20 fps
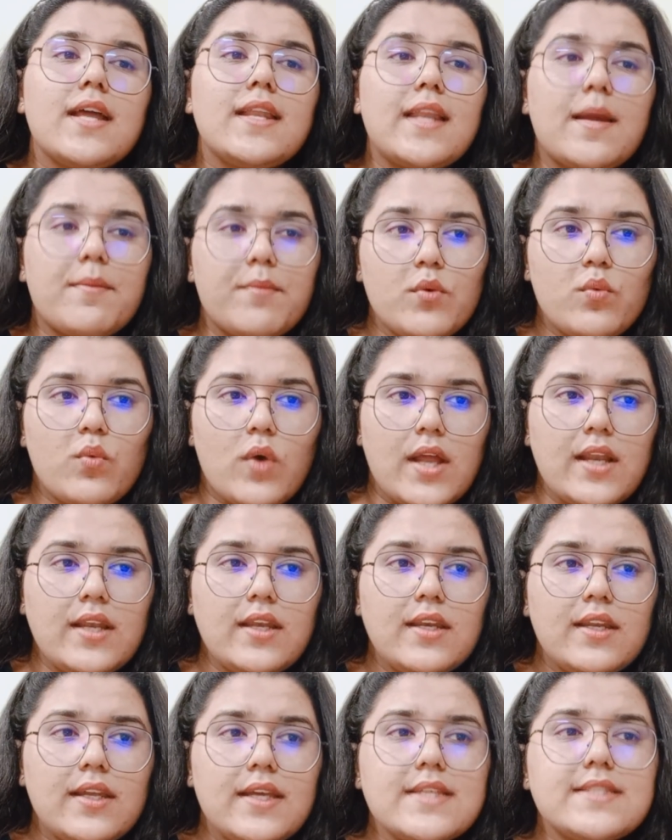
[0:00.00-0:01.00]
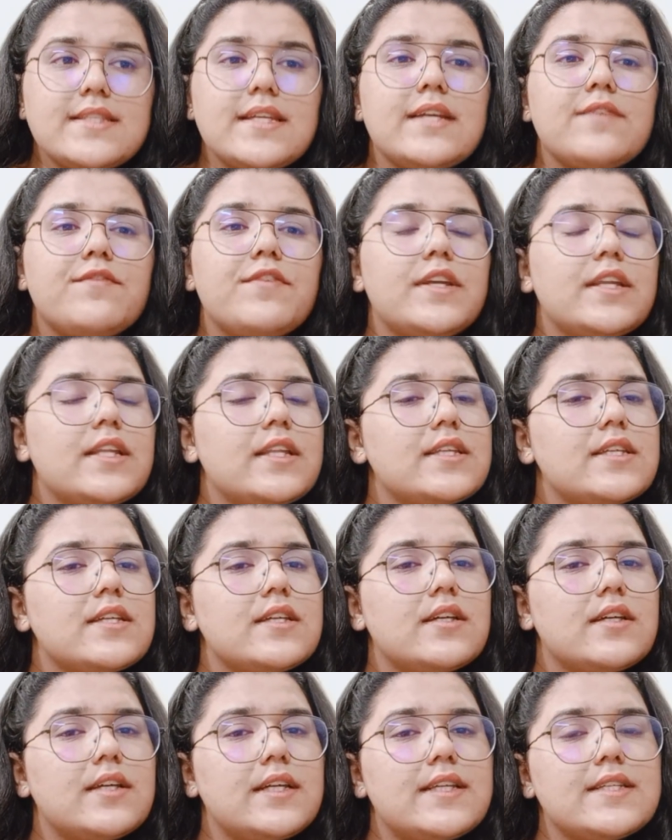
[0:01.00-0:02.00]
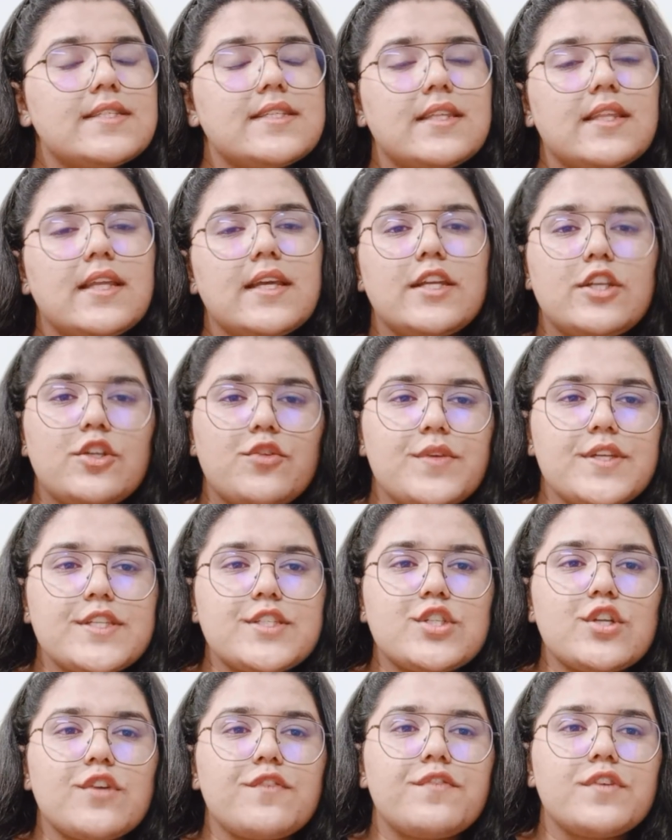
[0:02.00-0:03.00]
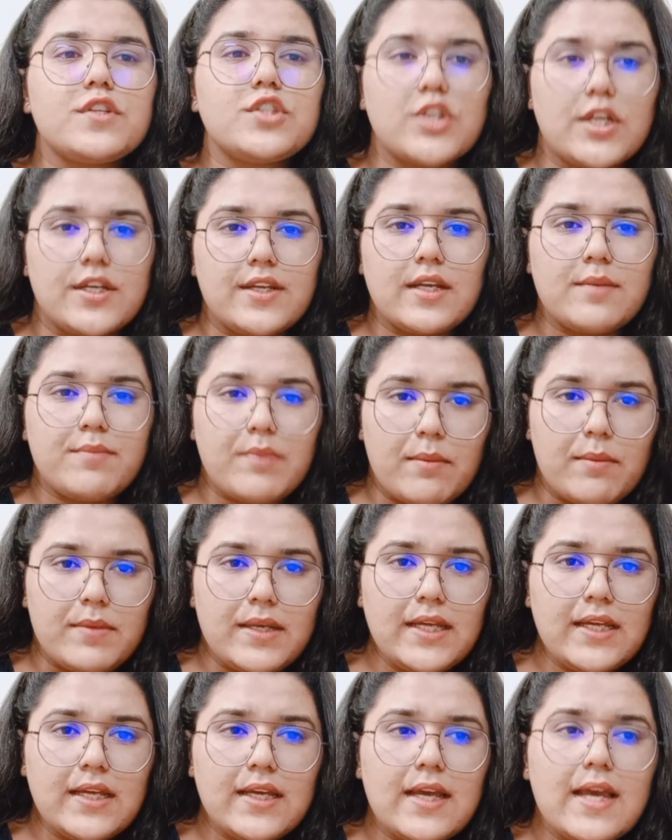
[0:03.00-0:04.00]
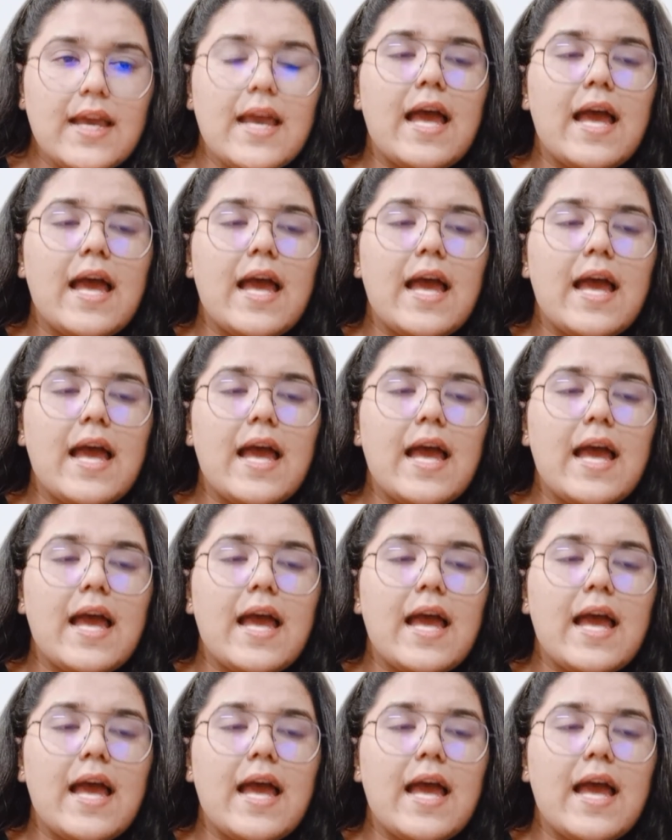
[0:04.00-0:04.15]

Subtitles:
Number 1 is if it is in the interest of a general public,